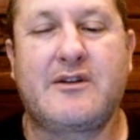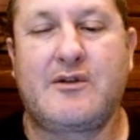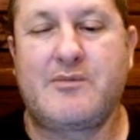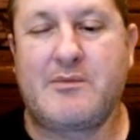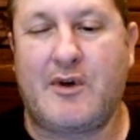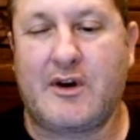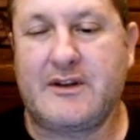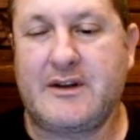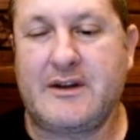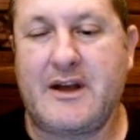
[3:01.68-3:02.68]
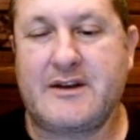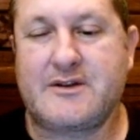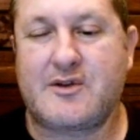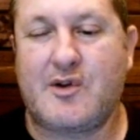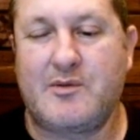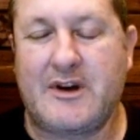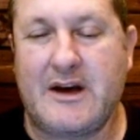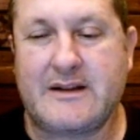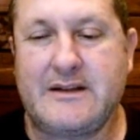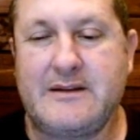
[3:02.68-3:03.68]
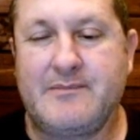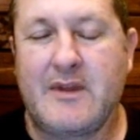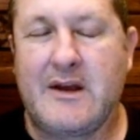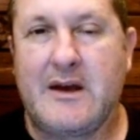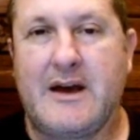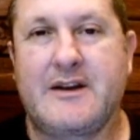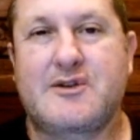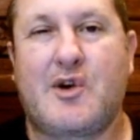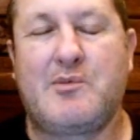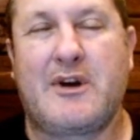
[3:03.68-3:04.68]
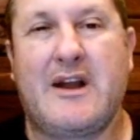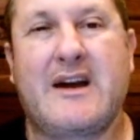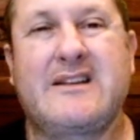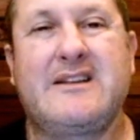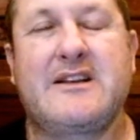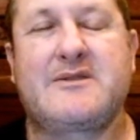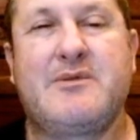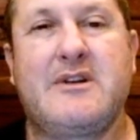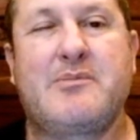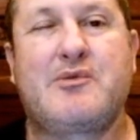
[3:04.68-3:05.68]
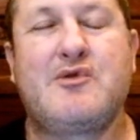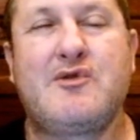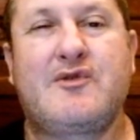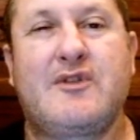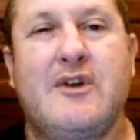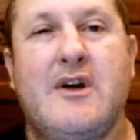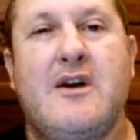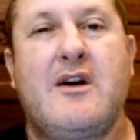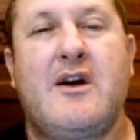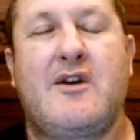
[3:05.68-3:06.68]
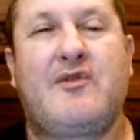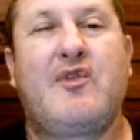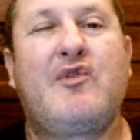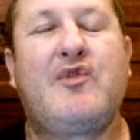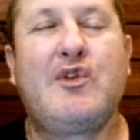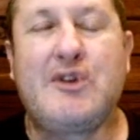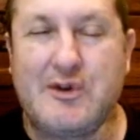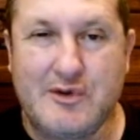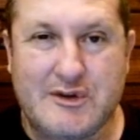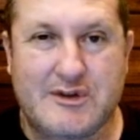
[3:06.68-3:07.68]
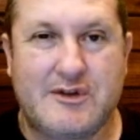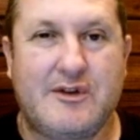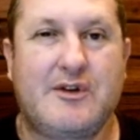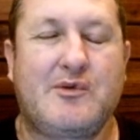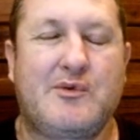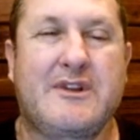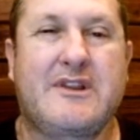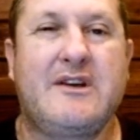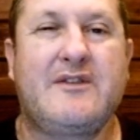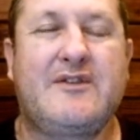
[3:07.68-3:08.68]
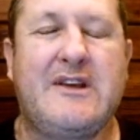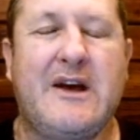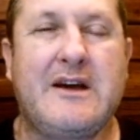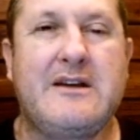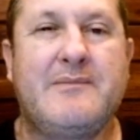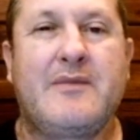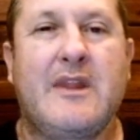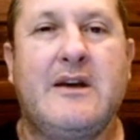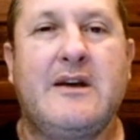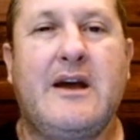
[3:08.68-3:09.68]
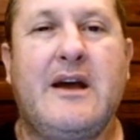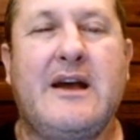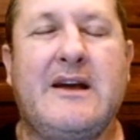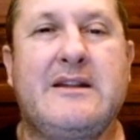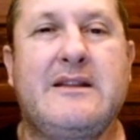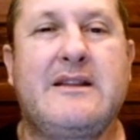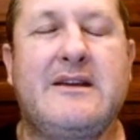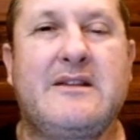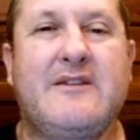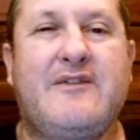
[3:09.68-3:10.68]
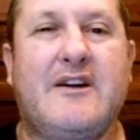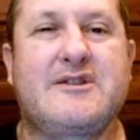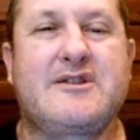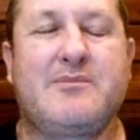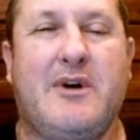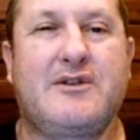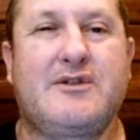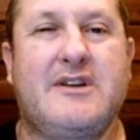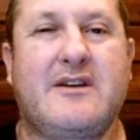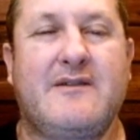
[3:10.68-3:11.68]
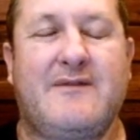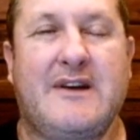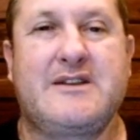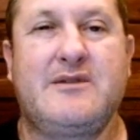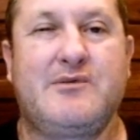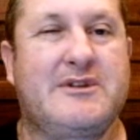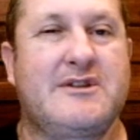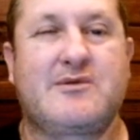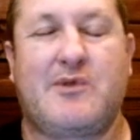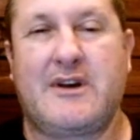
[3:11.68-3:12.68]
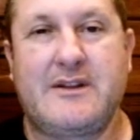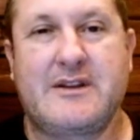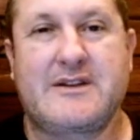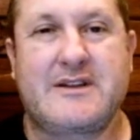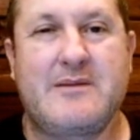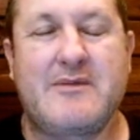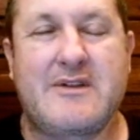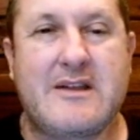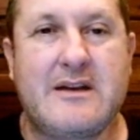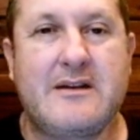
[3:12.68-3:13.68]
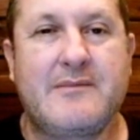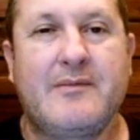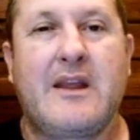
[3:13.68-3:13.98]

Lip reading: It will be marketed as Comirnaty, and it's Comirnaty that's been approved for full use with the FDA. And then the Pfizer-BioNTech vaccine, which is one and the same thing,